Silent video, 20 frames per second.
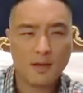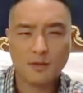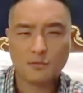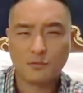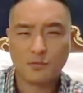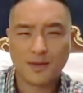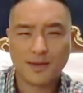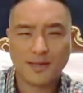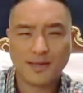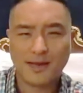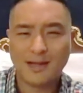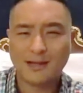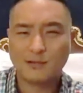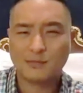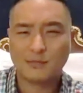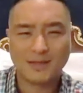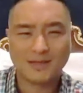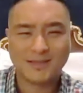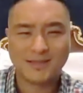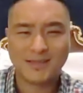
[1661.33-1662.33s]
this is a
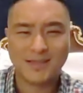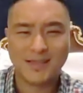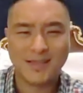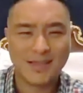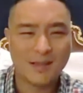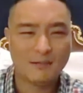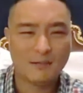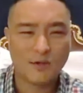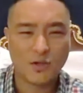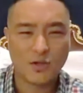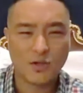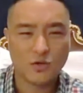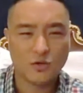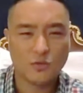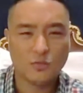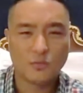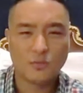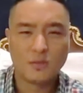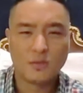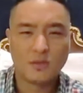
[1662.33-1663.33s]
month where God's about to
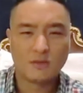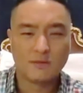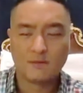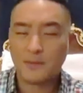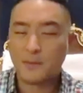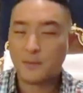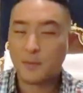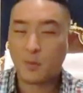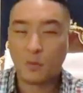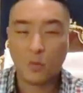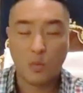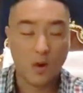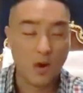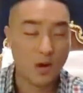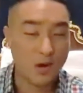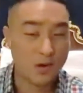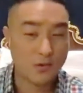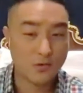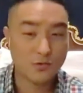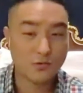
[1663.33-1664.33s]
deliver you
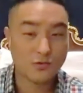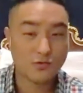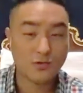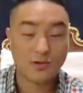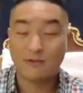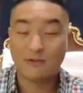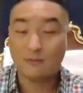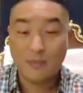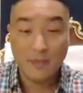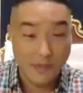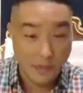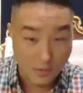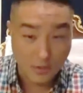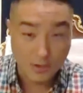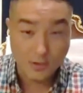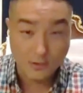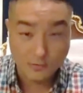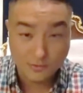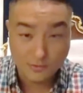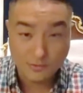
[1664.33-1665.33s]
from the waters
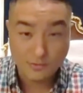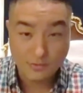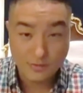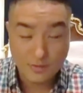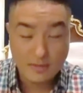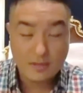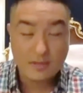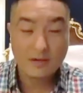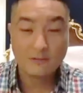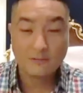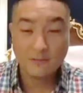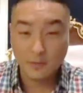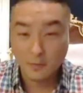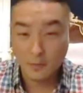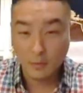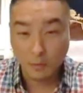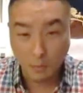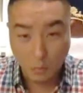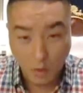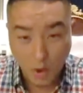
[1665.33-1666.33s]
of bitterness,
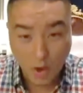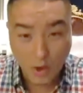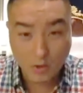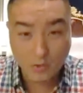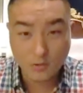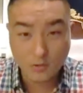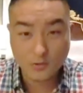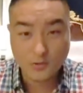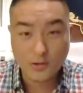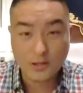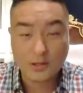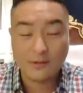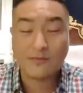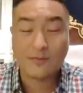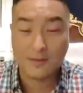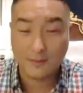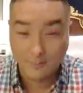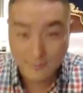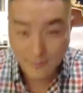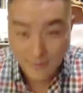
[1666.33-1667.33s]
from the
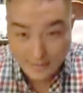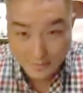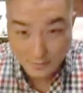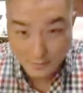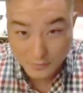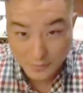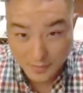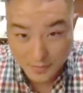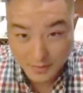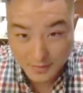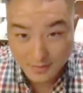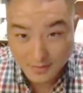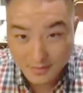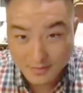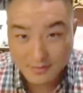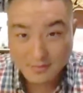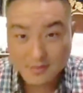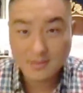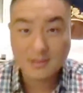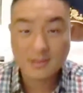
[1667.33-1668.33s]
waters of
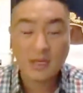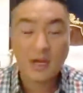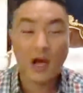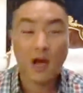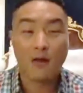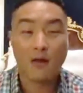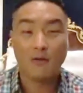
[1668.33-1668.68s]
Leviathan,